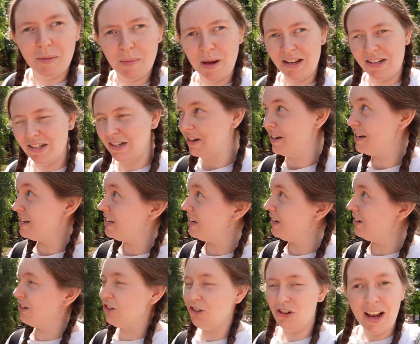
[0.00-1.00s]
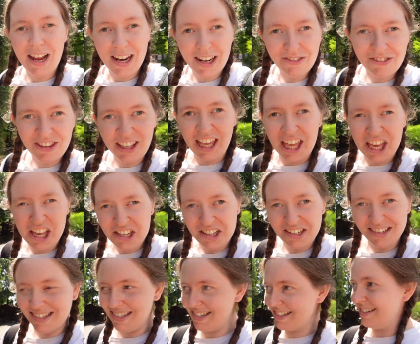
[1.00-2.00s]
about to go into Trail of the
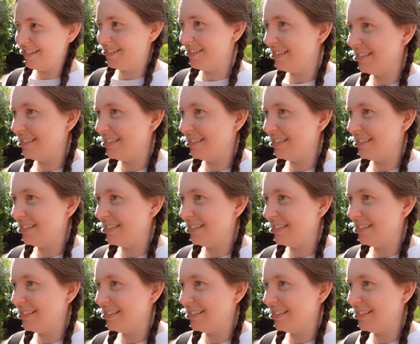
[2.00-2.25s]
Kings.